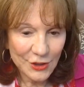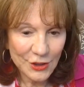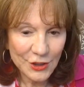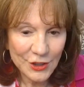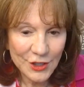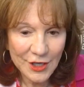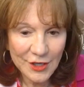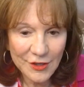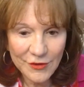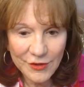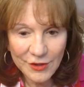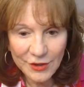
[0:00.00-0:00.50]

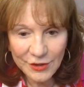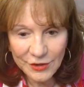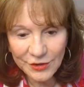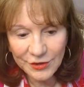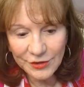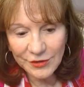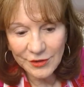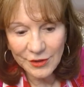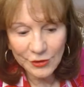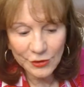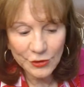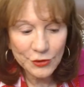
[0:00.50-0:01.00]

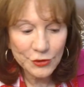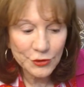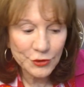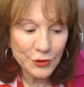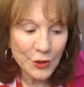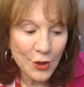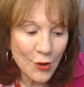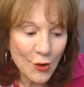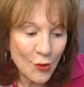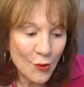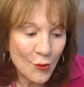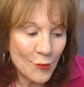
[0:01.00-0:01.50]
There's
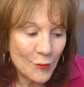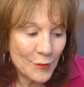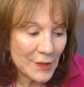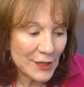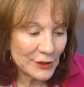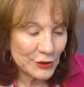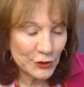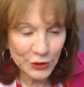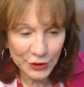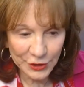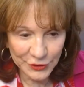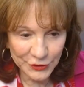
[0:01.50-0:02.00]
so
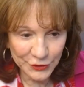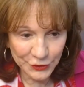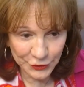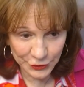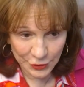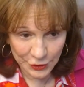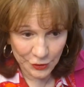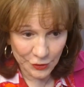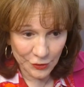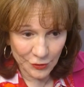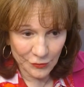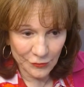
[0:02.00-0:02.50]
much
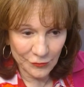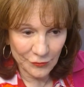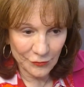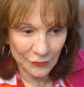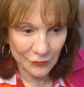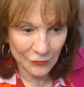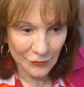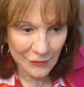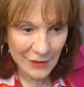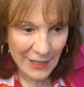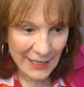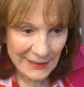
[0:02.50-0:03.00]

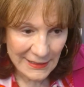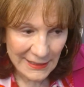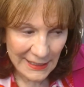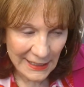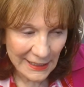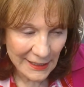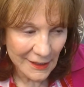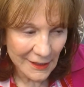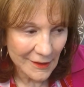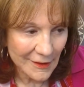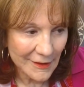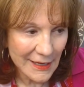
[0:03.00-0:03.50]
concern right
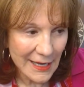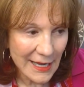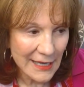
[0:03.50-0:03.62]
now,